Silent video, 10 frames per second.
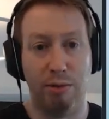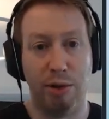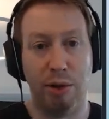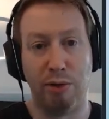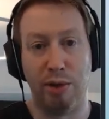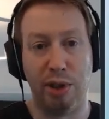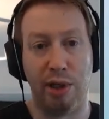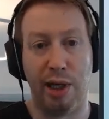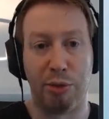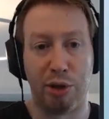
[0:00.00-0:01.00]
You don't need
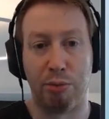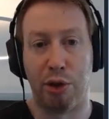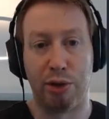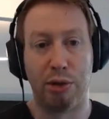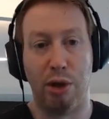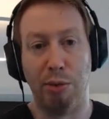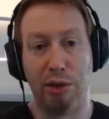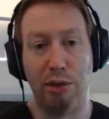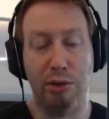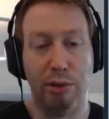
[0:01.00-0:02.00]
an Amazon person coming
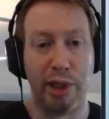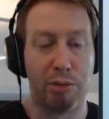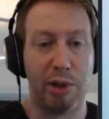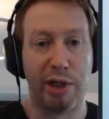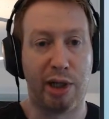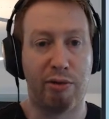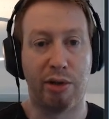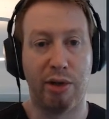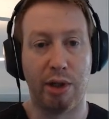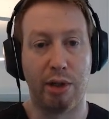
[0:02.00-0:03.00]
to you and explaining
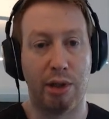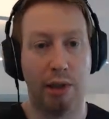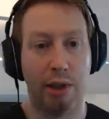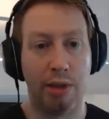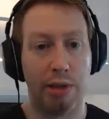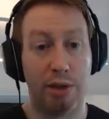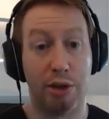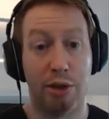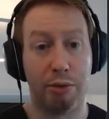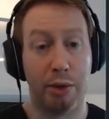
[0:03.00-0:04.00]
everything. The
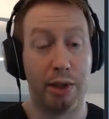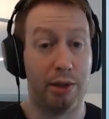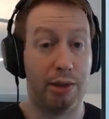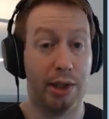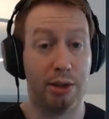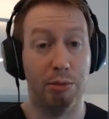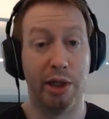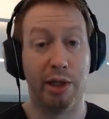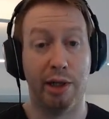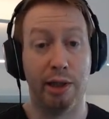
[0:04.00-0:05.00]
software, it takes you
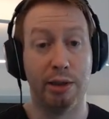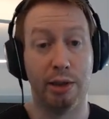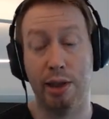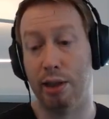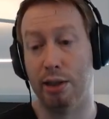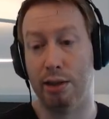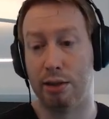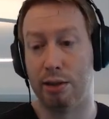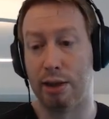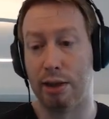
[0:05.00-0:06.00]
by the hand, and it